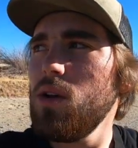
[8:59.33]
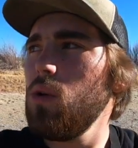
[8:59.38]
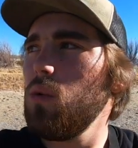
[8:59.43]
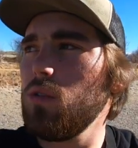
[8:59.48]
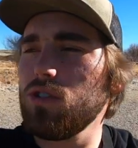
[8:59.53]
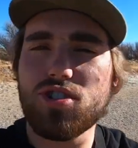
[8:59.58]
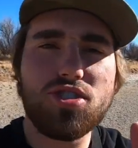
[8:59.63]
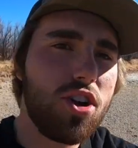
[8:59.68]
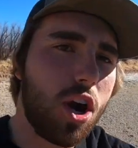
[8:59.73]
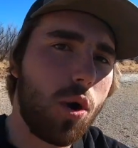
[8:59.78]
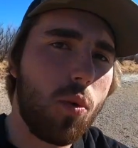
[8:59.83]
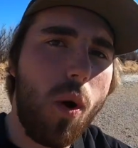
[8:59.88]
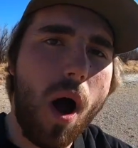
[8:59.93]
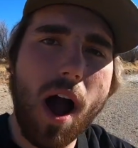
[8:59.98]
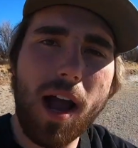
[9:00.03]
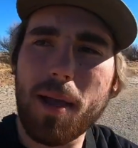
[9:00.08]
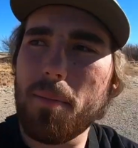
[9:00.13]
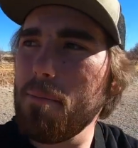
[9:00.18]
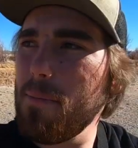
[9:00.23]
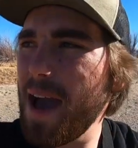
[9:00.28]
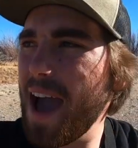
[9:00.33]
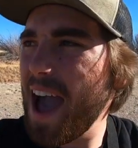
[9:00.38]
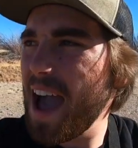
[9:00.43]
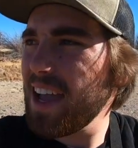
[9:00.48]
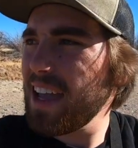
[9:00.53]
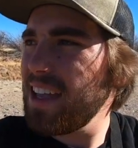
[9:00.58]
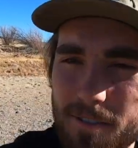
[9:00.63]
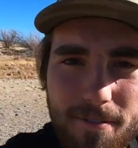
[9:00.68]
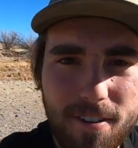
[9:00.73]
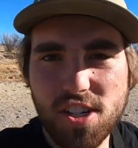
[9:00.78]
we'll start walking
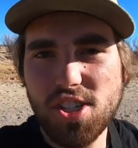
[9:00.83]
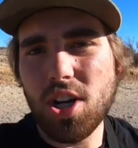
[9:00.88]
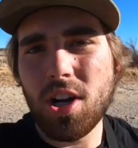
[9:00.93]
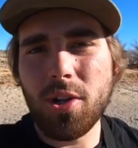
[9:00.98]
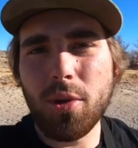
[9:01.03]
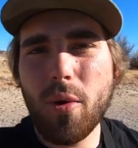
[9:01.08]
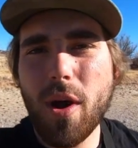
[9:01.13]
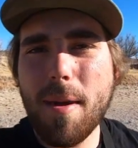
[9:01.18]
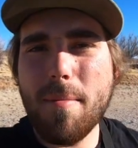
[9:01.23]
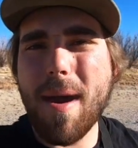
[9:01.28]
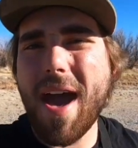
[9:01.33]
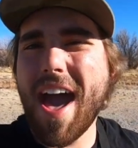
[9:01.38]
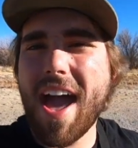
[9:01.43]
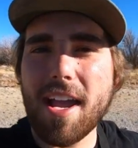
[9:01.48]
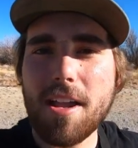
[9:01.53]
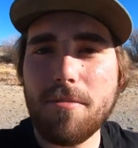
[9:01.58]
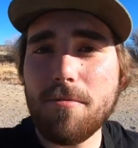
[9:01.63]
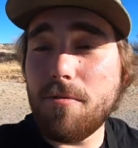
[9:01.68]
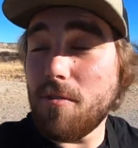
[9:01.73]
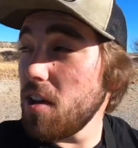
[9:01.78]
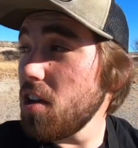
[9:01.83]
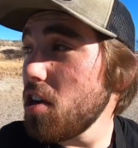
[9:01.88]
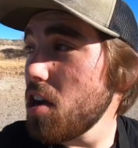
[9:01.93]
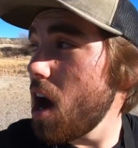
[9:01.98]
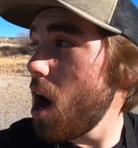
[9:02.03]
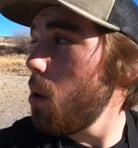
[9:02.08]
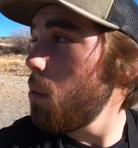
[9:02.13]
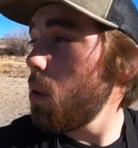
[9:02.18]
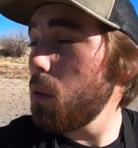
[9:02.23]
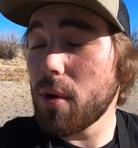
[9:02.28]
back, fish on the way back, and figure
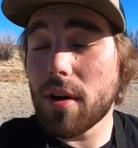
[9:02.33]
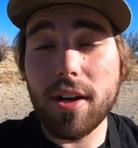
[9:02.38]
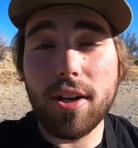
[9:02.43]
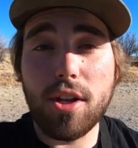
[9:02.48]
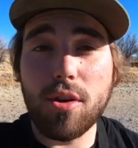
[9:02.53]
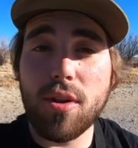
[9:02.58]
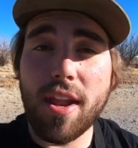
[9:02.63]
out what we're going to do